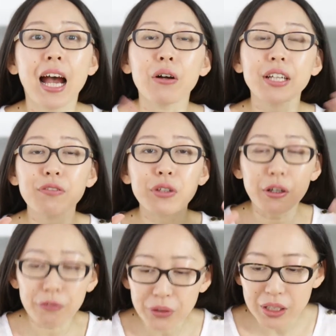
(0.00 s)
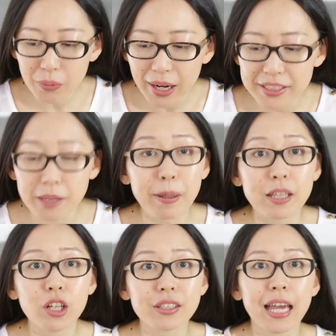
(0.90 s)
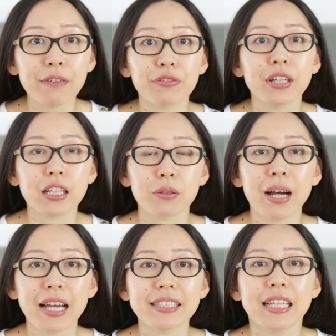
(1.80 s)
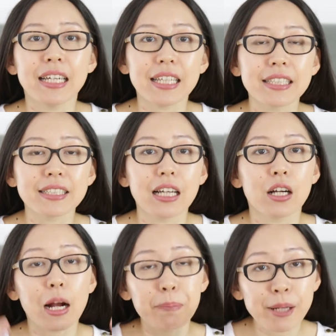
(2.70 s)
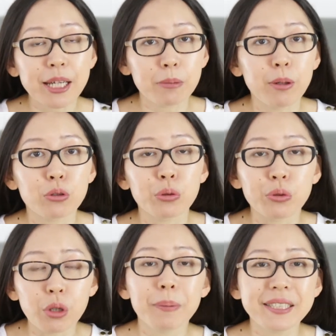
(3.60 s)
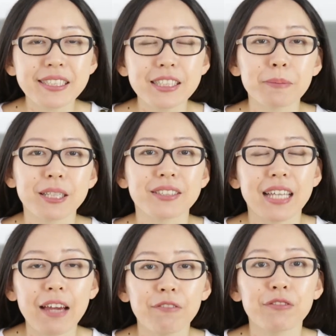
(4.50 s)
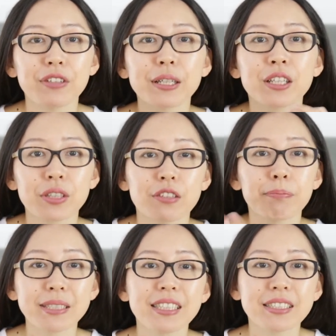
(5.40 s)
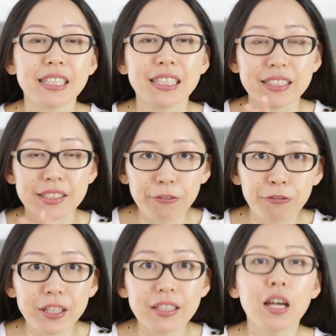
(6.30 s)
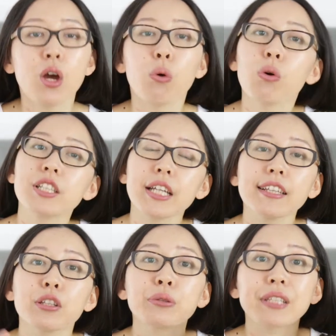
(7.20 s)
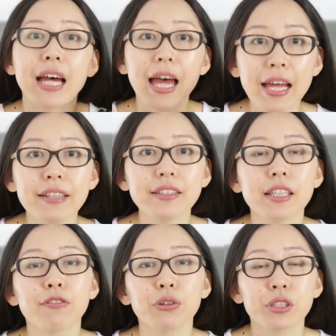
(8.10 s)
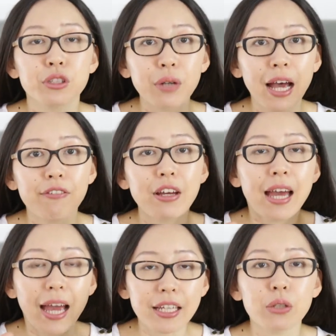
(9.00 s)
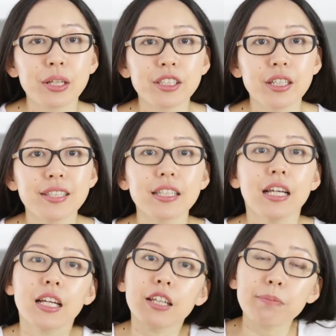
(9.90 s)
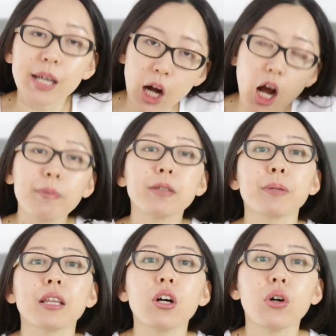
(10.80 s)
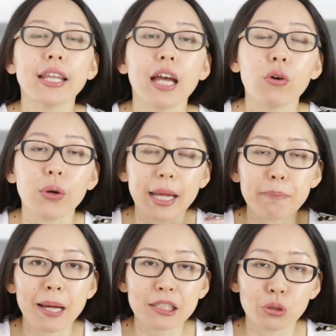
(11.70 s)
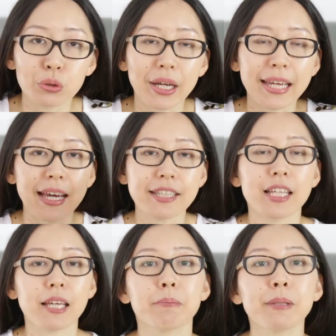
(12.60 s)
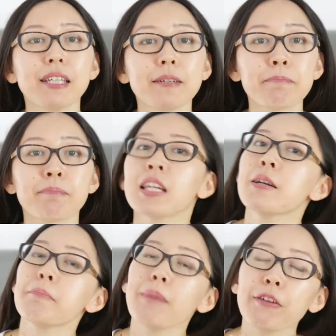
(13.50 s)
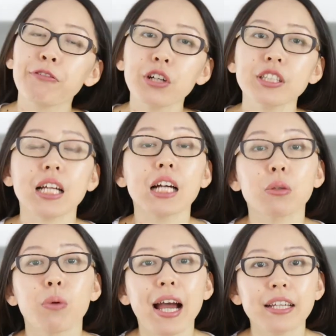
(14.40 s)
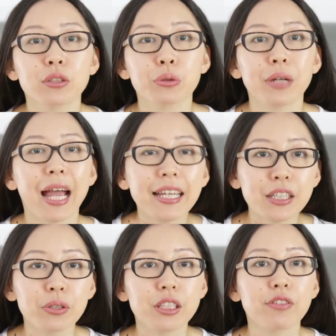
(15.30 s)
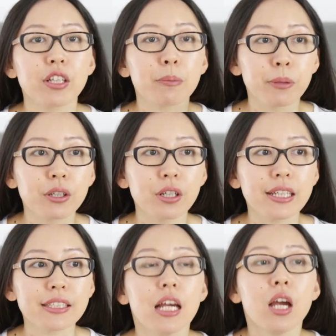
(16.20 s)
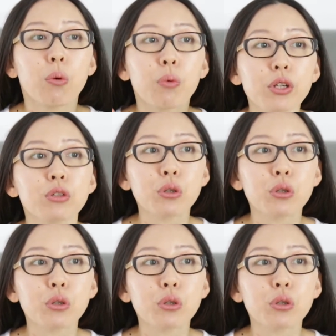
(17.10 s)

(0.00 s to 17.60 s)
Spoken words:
I'll give you a few advice, but not every advice is applicable to your business because every creative business is different. Watch until the end. If you still have any questions, leave me a comment below and I will get back to you ASAP. My first advice to any creative entrepreneur is when you